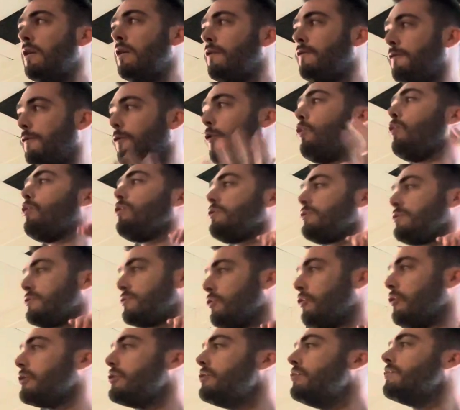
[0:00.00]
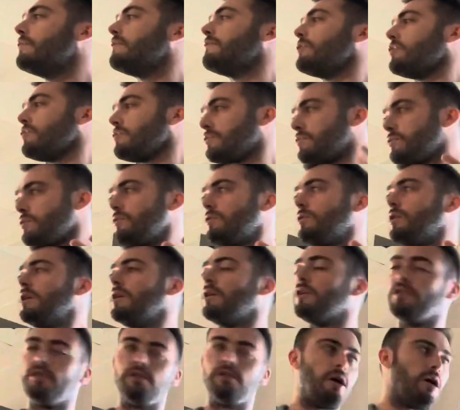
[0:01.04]
force or universal
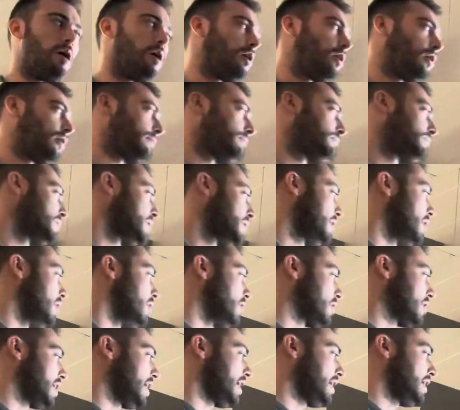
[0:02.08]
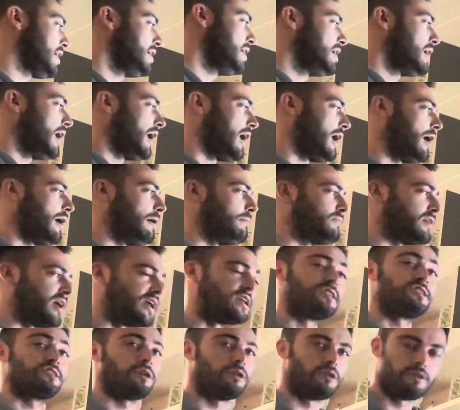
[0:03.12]
law. Okay,
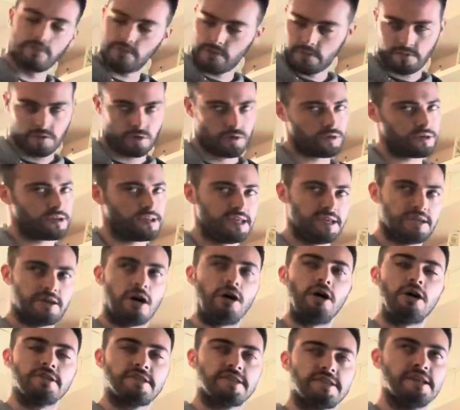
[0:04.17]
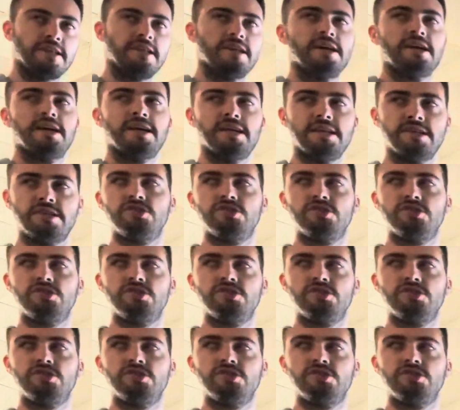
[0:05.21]
and so, of course, he calls it his